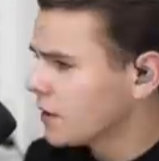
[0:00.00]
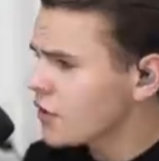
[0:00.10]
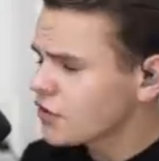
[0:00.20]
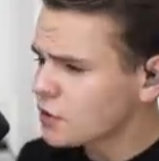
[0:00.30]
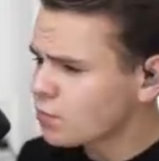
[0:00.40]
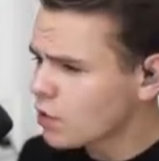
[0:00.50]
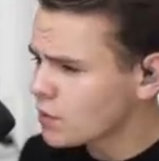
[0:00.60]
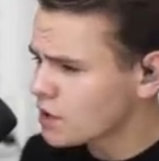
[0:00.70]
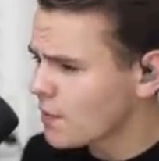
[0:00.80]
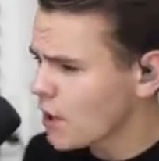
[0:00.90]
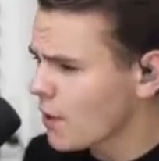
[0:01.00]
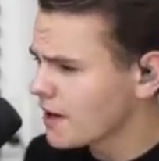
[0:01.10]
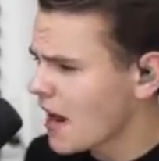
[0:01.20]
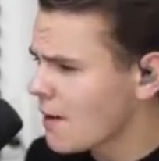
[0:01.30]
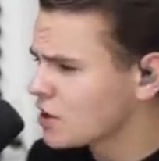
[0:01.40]
Now this airport, which is by the way
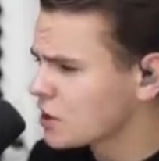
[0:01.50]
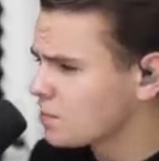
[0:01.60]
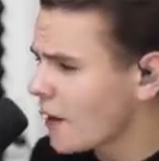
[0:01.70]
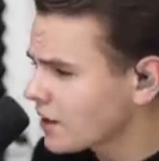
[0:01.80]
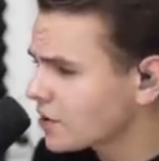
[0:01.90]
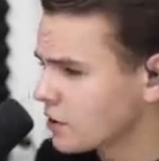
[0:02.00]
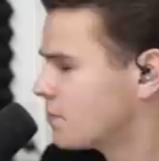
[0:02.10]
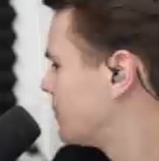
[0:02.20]
named Spectre...